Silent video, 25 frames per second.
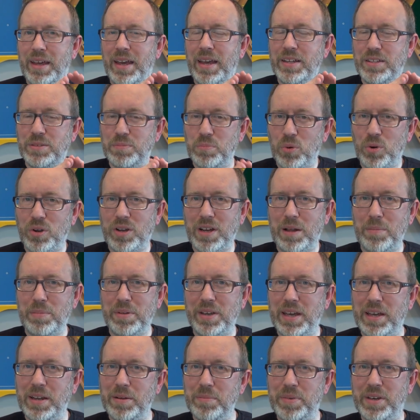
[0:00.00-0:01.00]
it's more
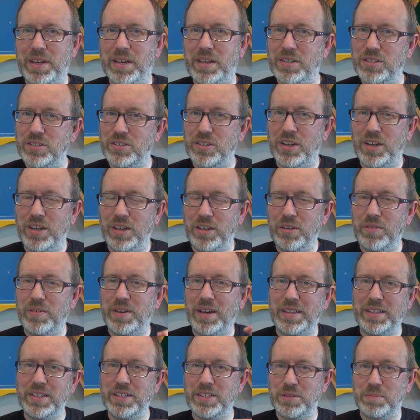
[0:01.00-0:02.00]
complicated because you've
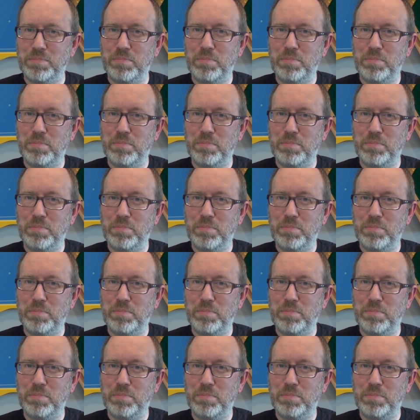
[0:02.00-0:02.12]
got this